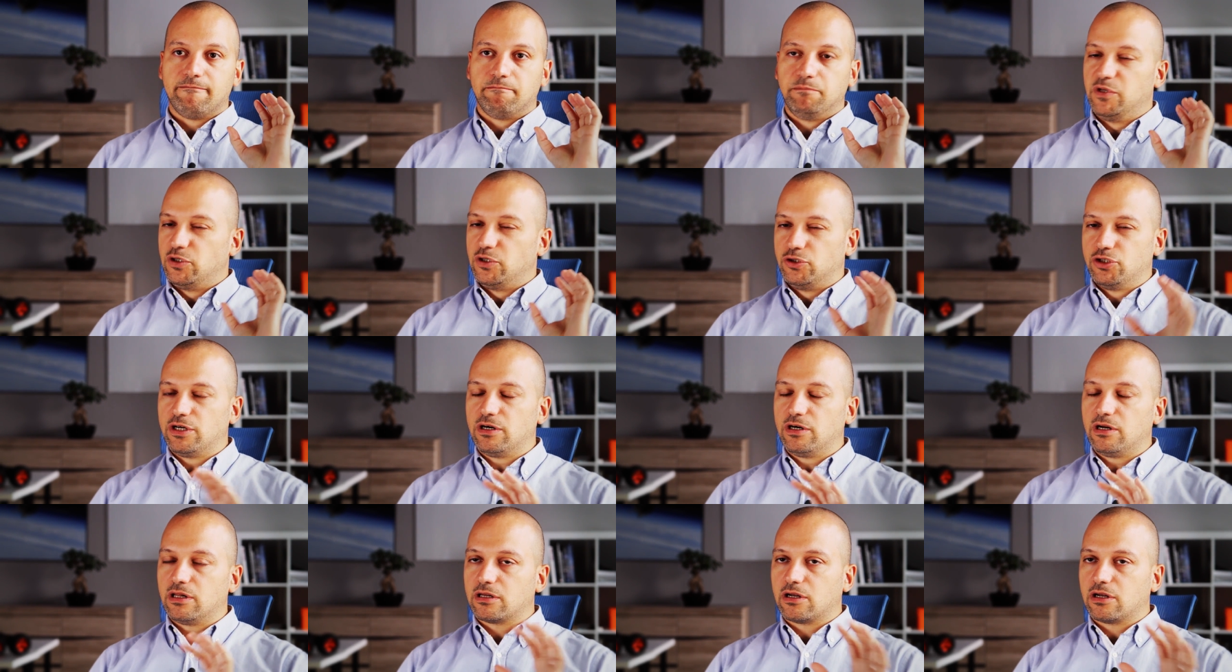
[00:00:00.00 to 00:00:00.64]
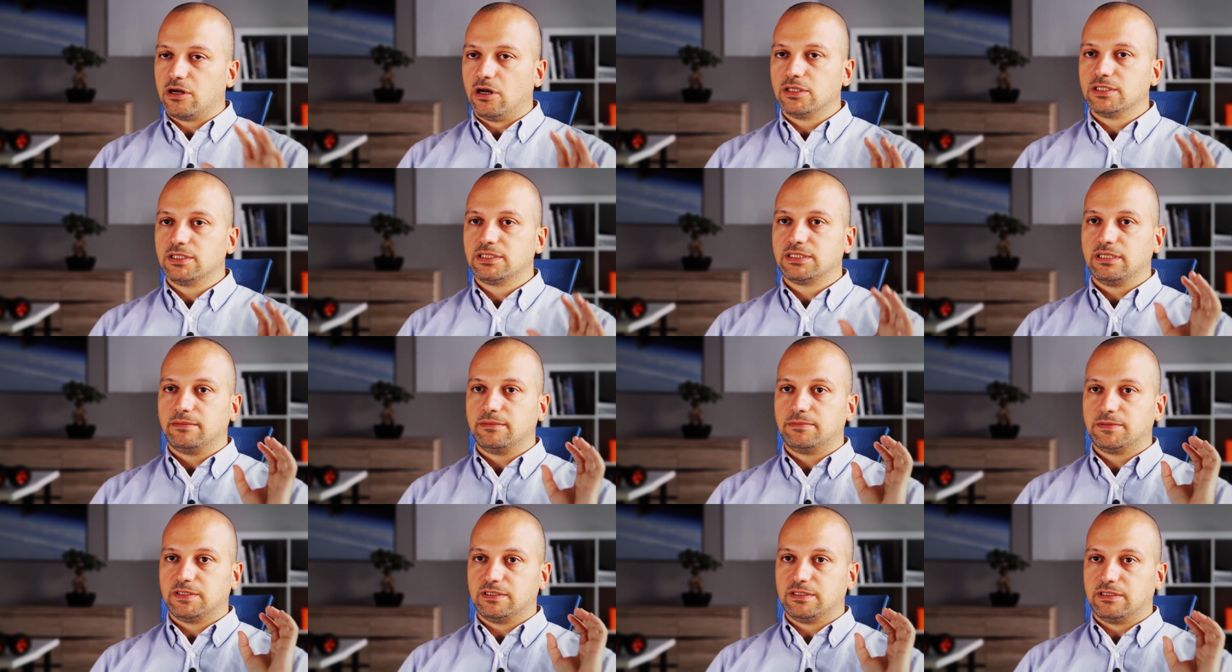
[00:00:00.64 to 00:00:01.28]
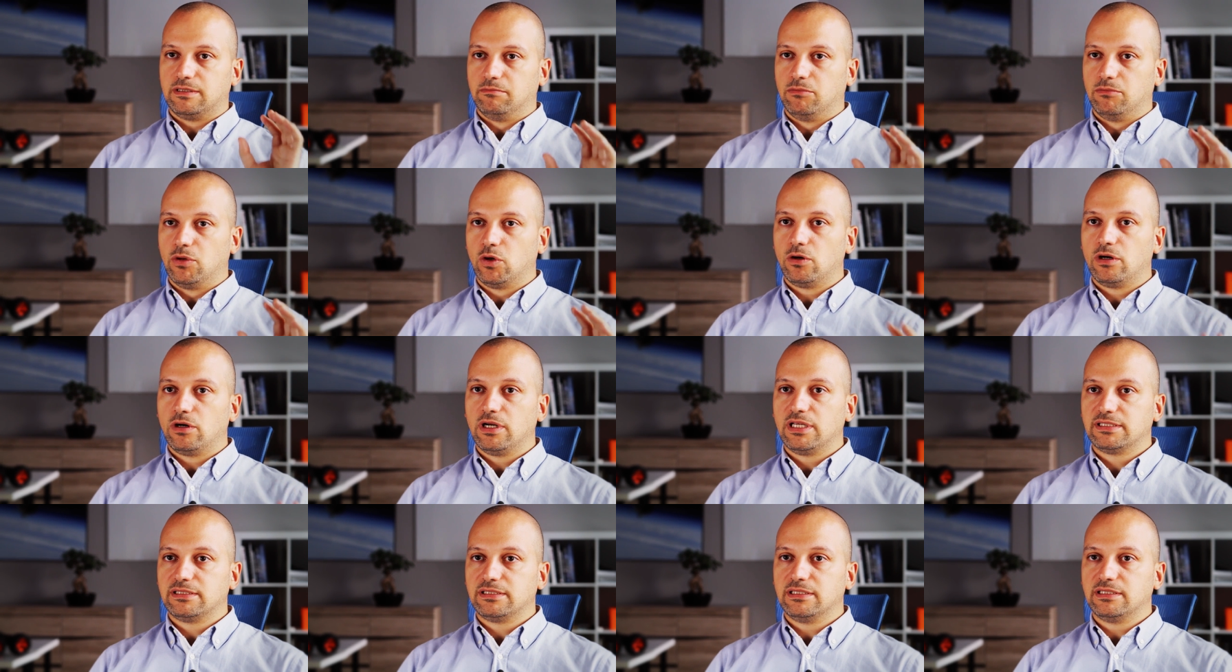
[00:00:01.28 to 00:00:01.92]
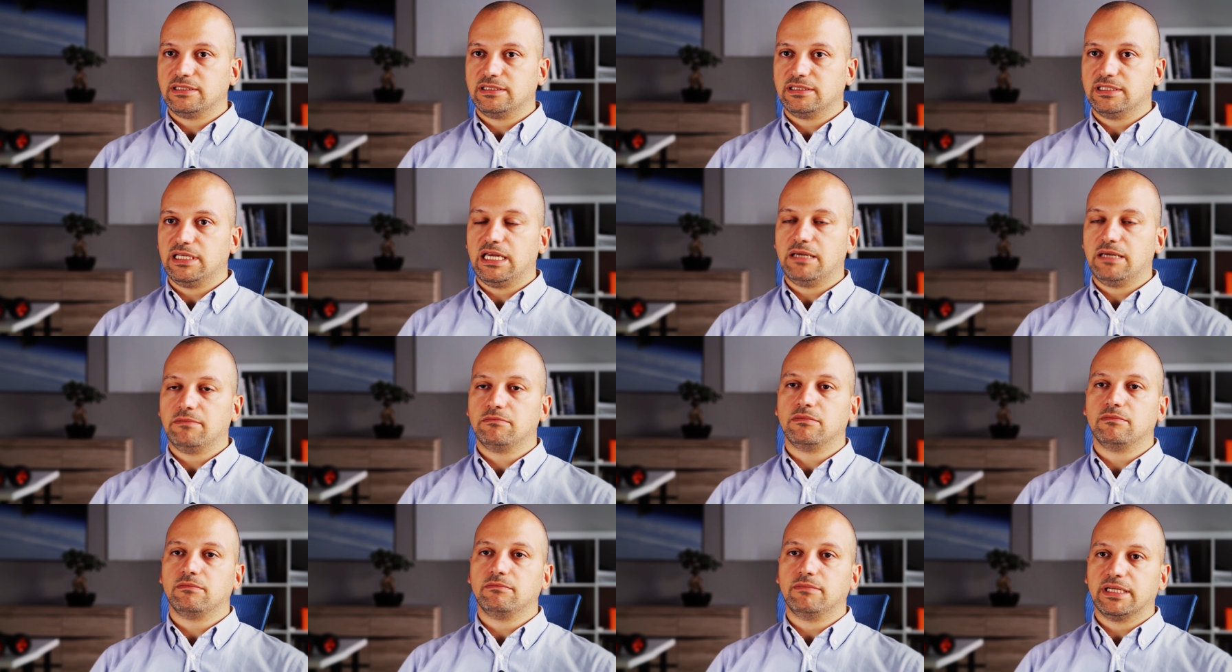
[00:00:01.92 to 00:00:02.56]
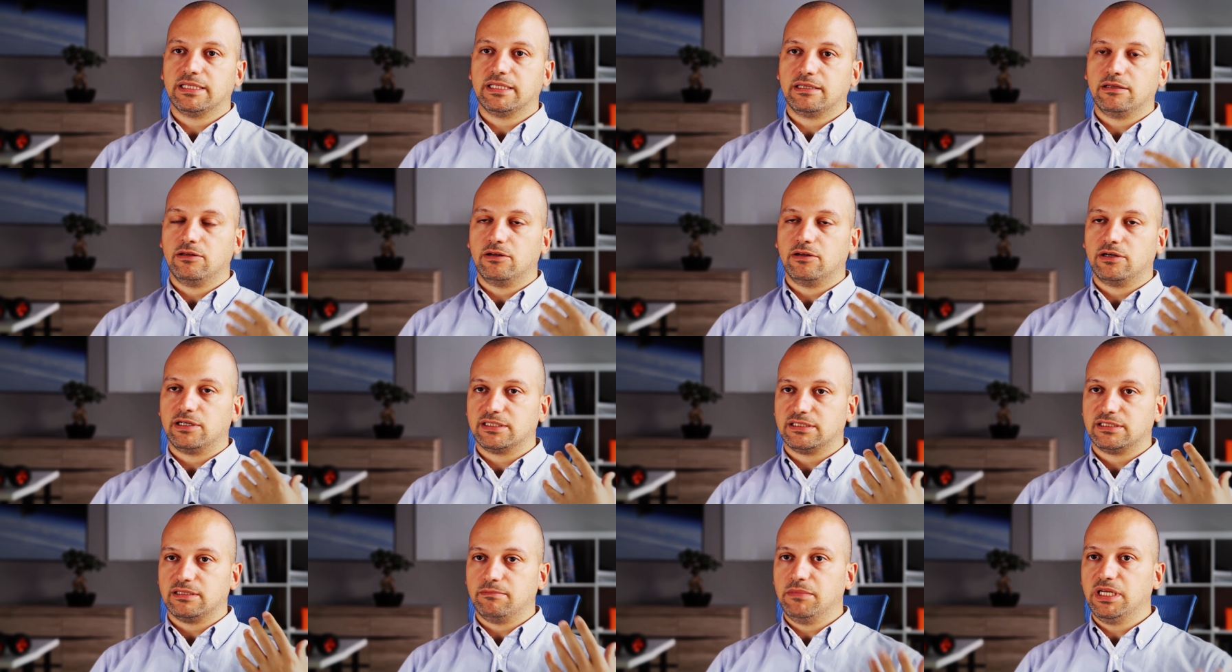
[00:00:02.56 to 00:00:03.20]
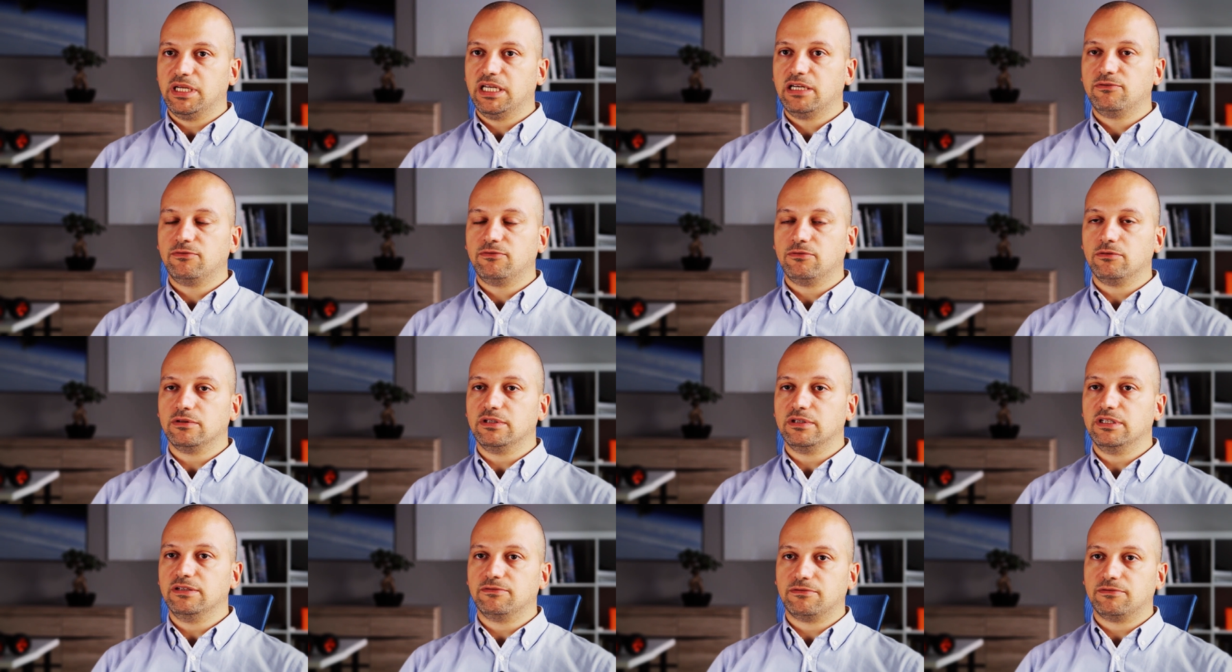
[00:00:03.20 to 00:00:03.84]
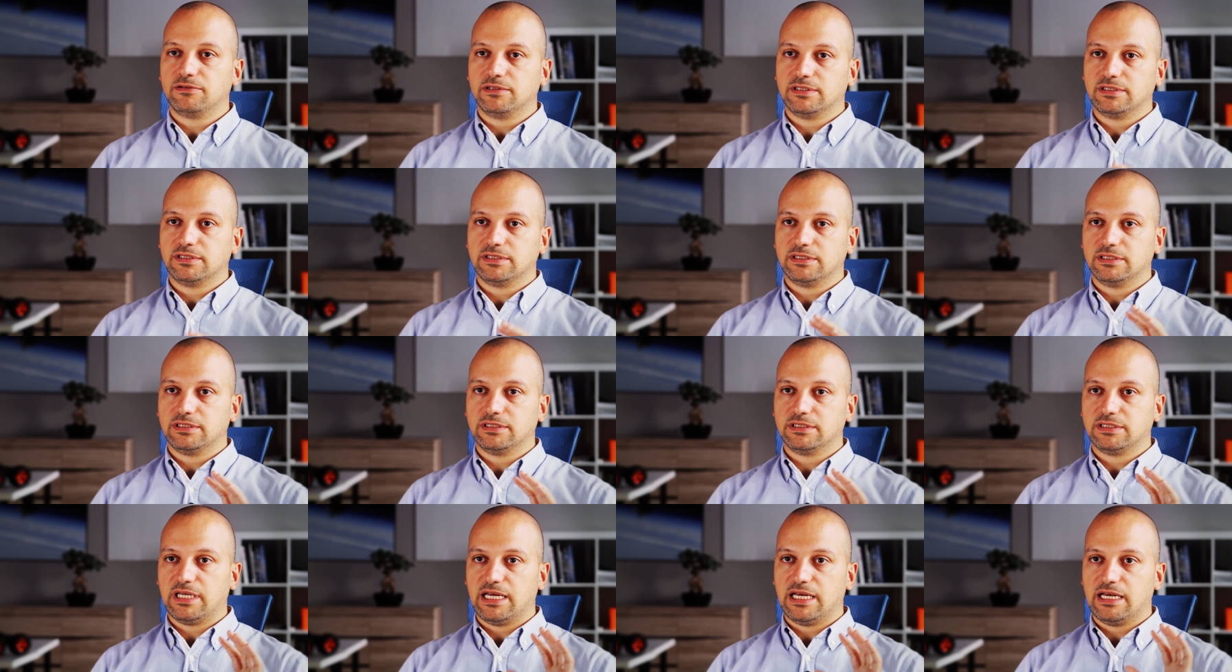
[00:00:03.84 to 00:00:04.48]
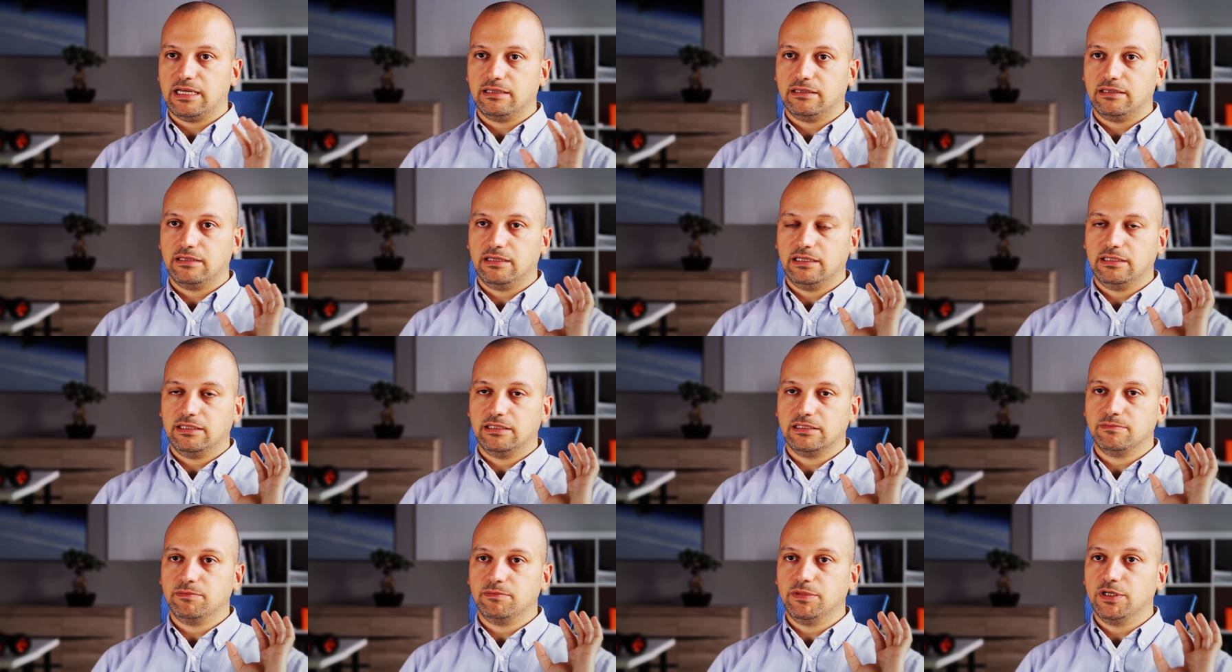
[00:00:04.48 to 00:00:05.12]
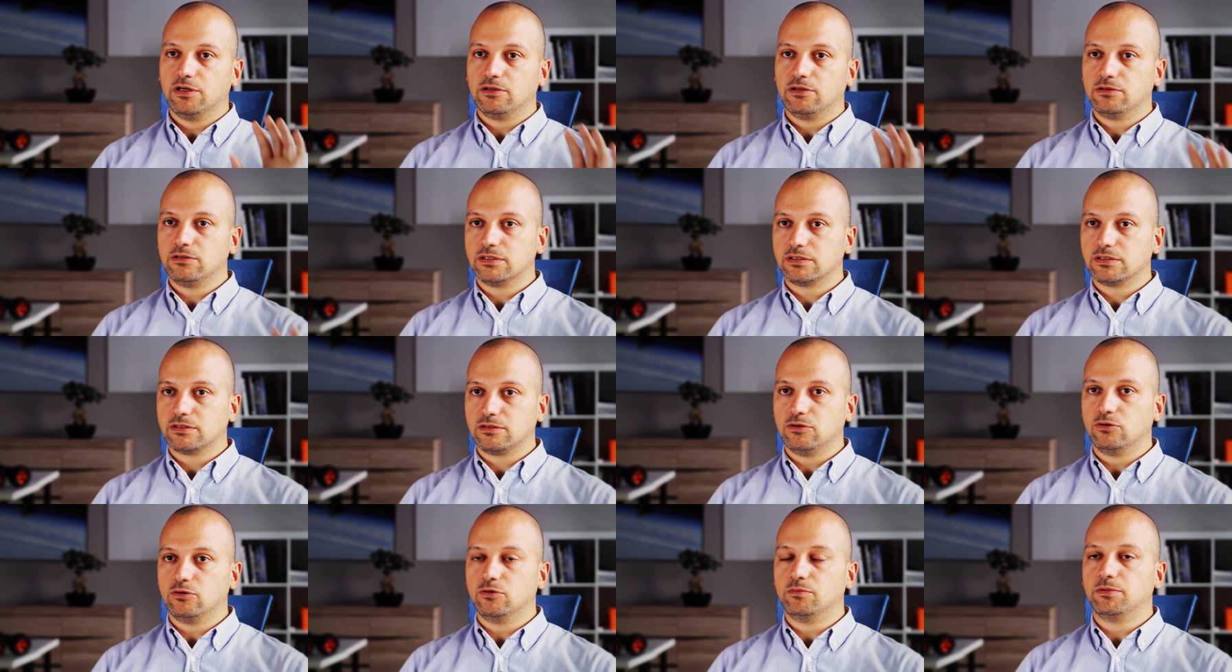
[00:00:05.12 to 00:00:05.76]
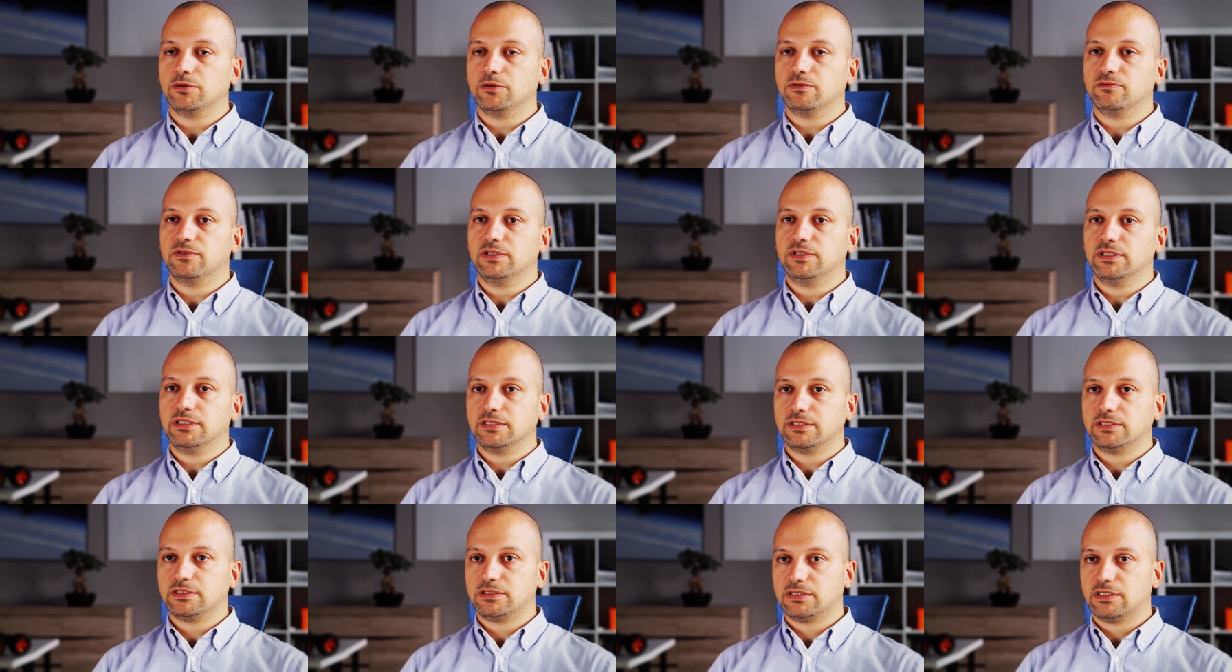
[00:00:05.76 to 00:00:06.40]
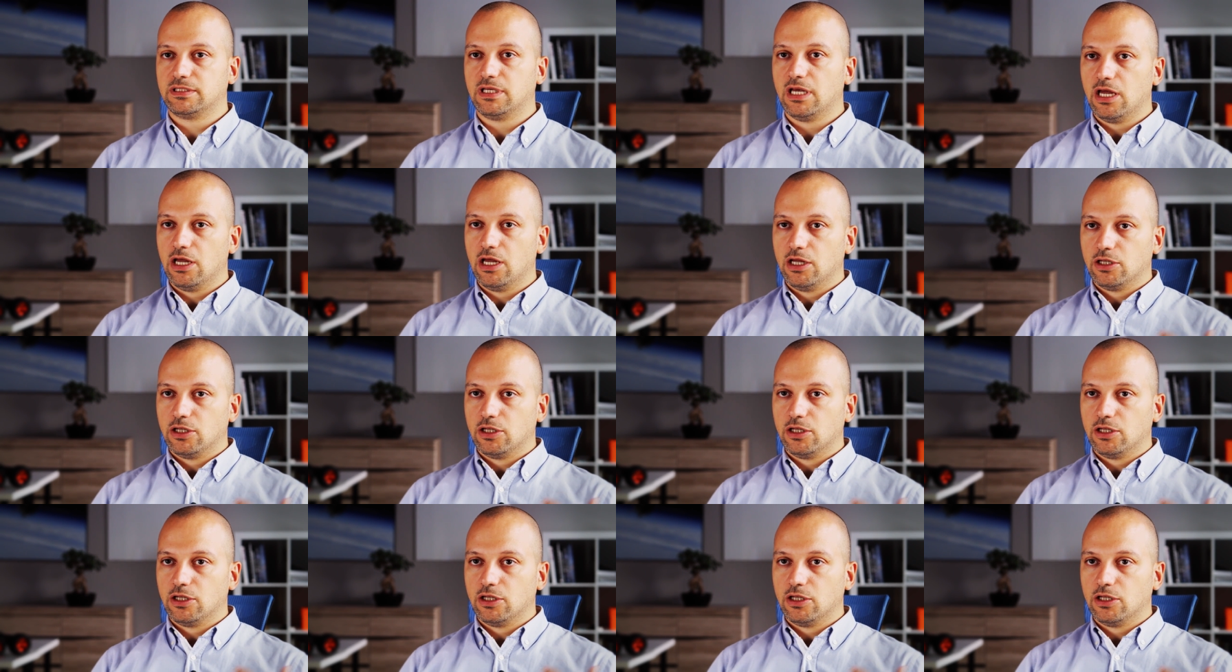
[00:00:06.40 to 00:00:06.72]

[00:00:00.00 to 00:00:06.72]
The general concepts are more or less the same, but there are some meaningful differences, and it is beyond the scope of this